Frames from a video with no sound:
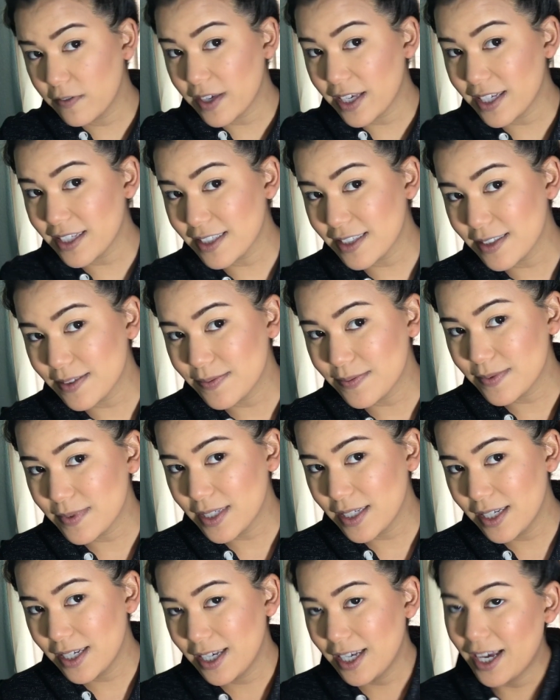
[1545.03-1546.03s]
face.
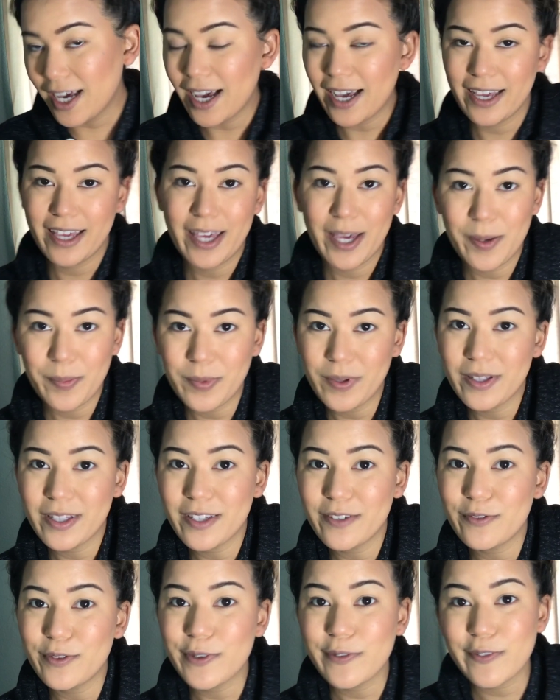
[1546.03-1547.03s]
I can't
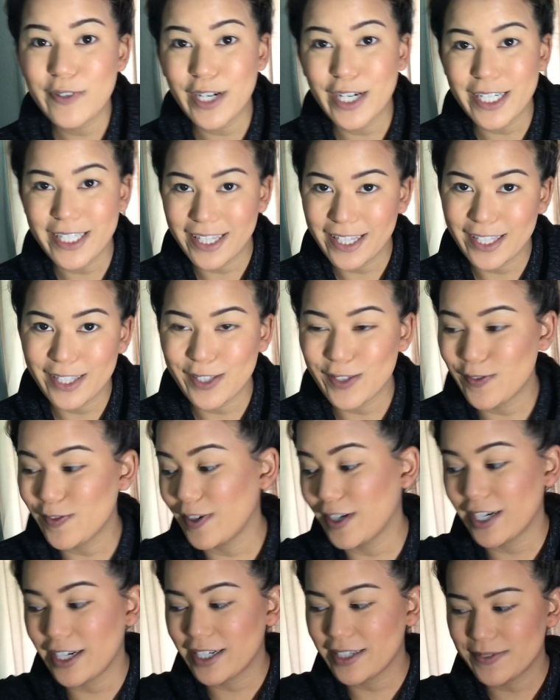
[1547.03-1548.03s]
believe we've gotten this
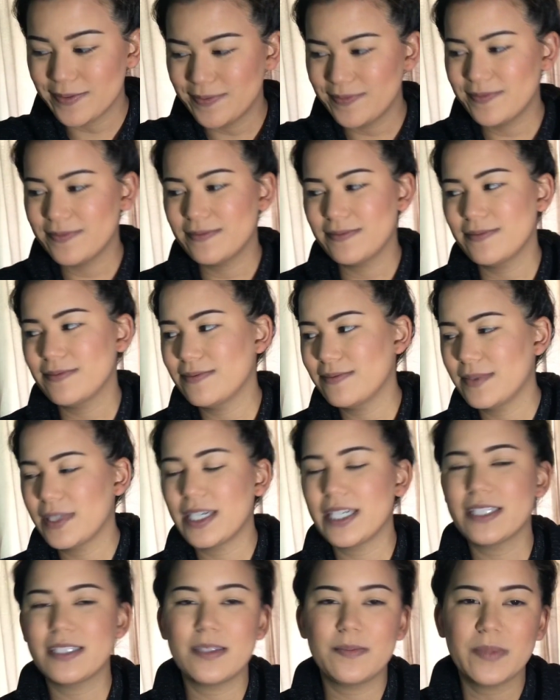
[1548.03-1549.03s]
far.
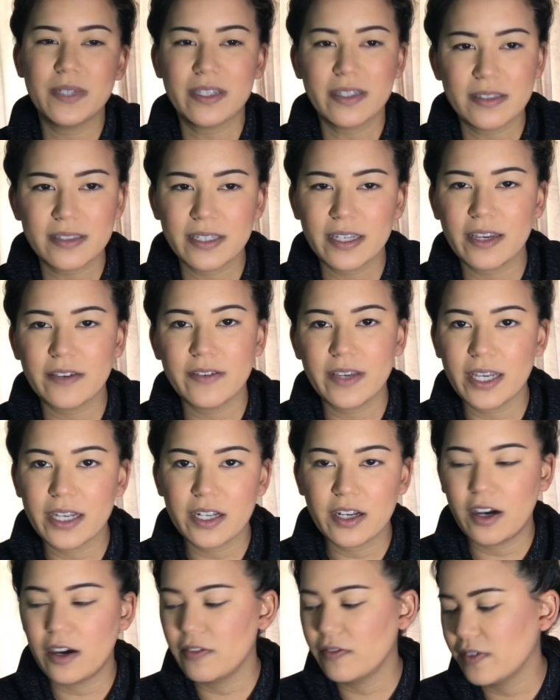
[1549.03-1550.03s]
It's because I haven't
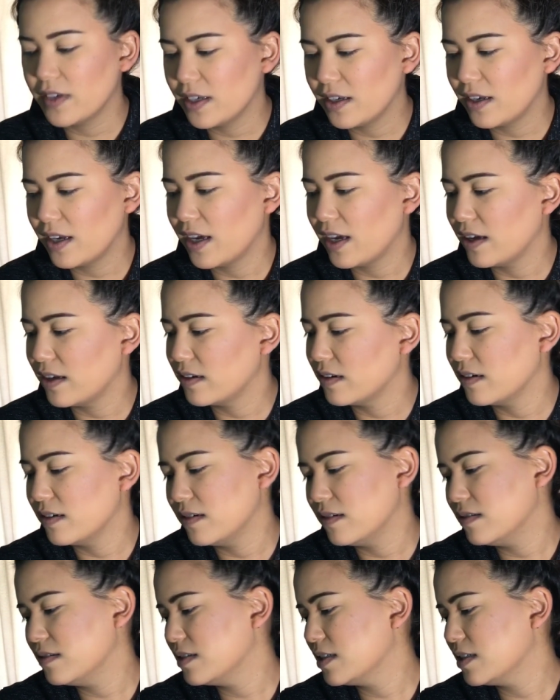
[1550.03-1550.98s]
had coffee and